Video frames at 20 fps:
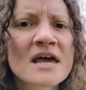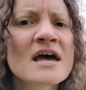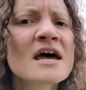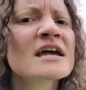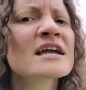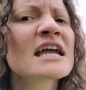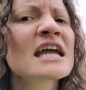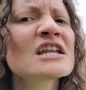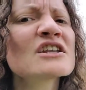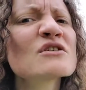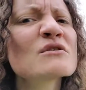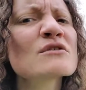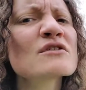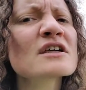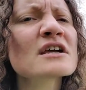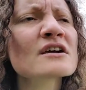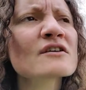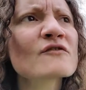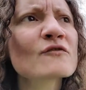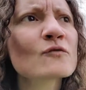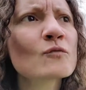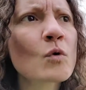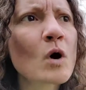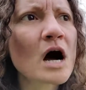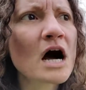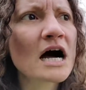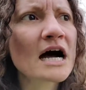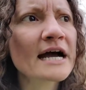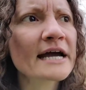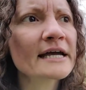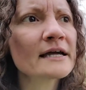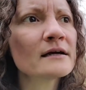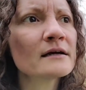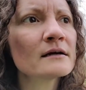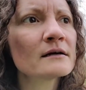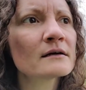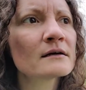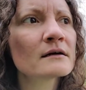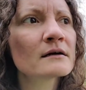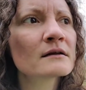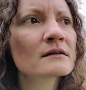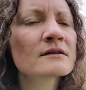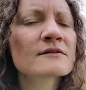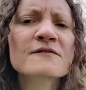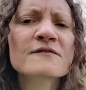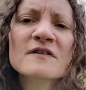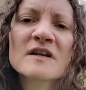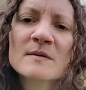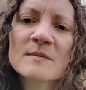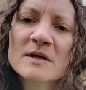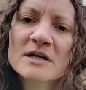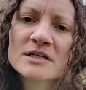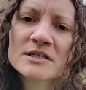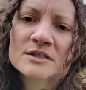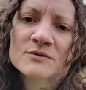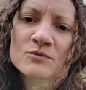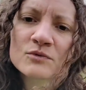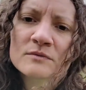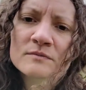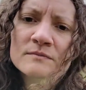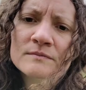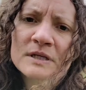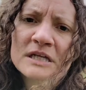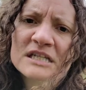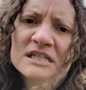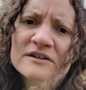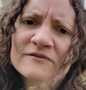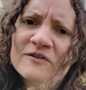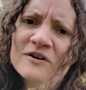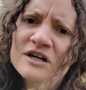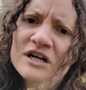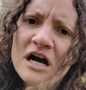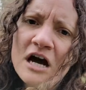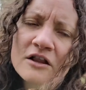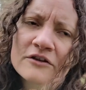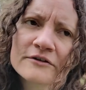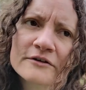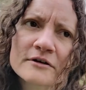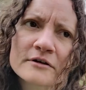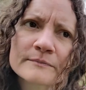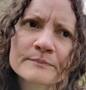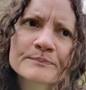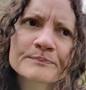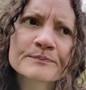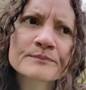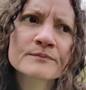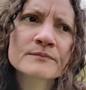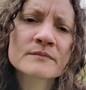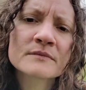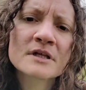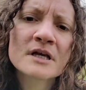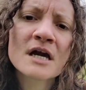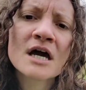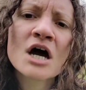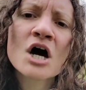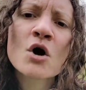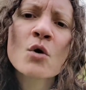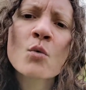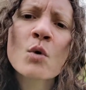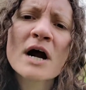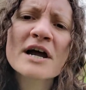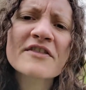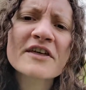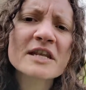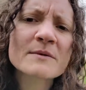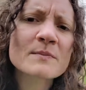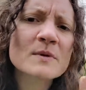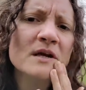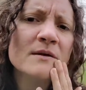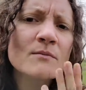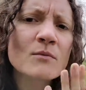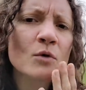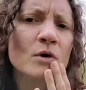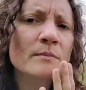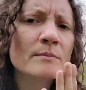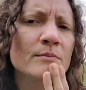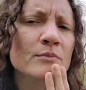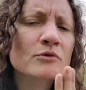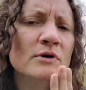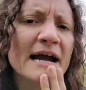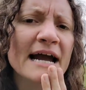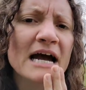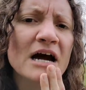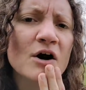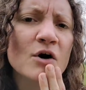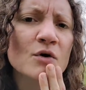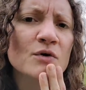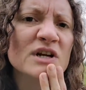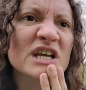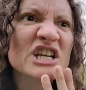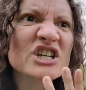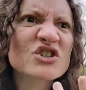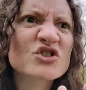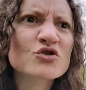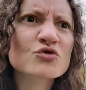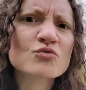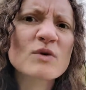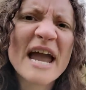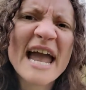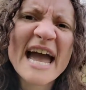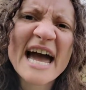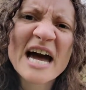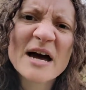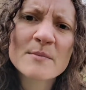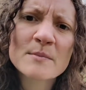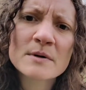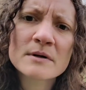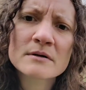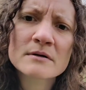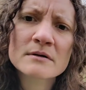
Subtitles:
Can you think of why the females would be a different color? Why they'd be more brown and drab?